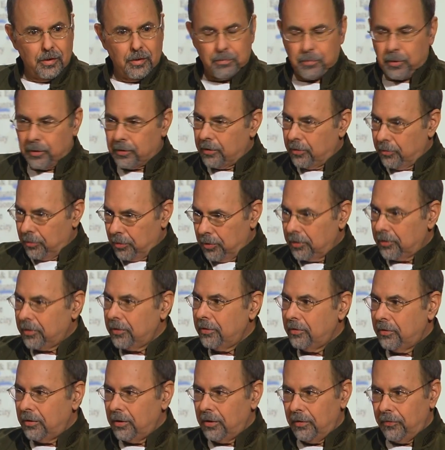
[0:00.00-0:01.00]
but they're
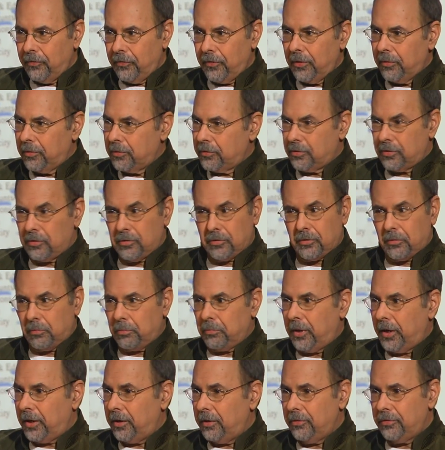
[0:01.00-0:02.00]
working TV, which is an
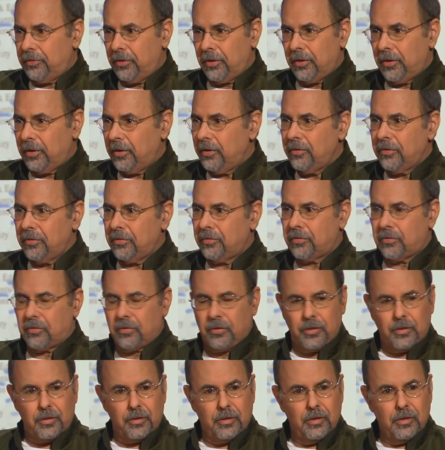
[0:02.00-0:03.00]
amazing
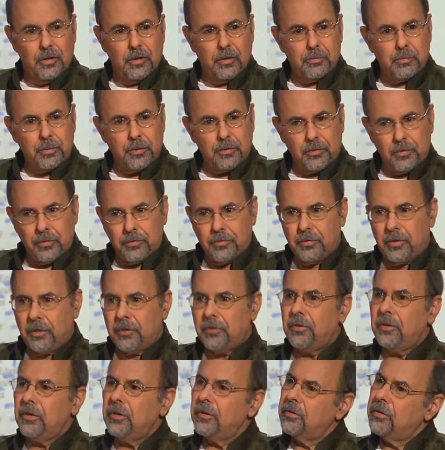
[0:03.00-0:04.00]
industry, but there's
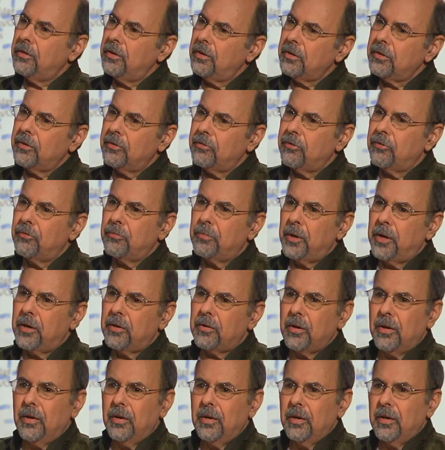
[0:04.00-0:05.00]
something addictive
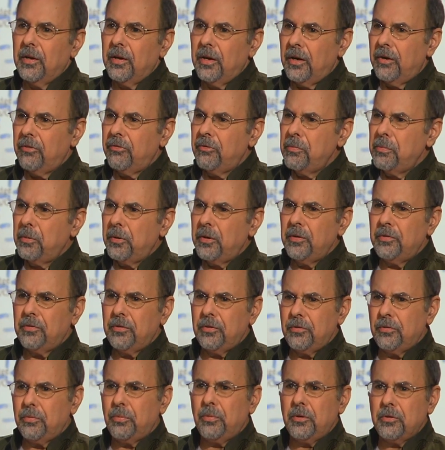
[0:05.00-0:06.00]
about everybody
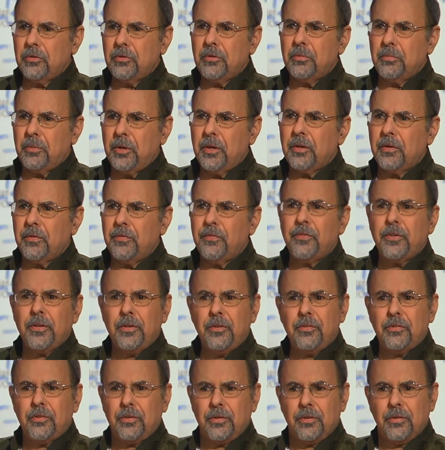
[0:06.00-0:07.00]
just wants to make a
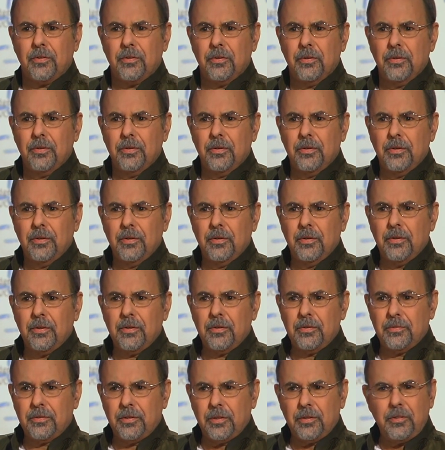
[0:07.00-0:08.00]
feature.
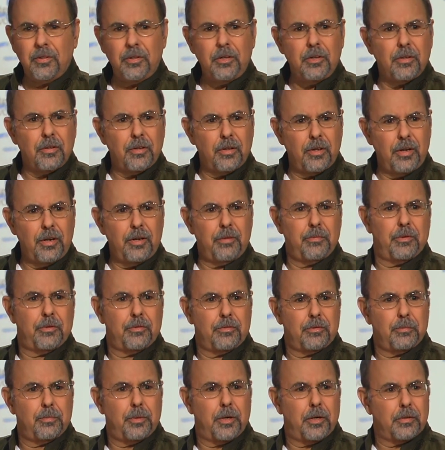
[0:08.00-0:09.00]
There's something
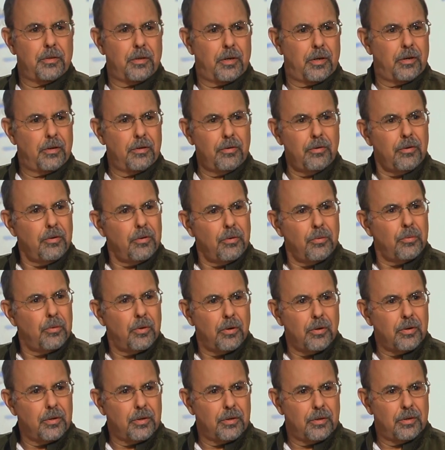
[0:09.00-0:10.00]
glamorous about that. I don't know
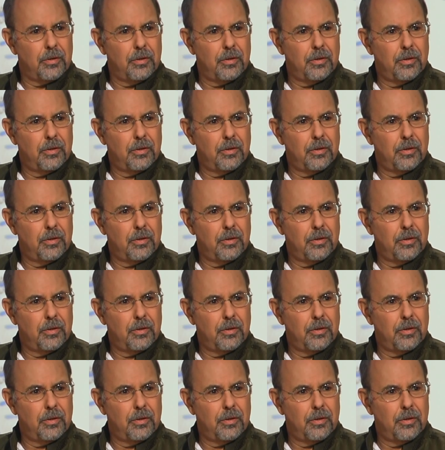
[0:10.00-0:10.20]
why.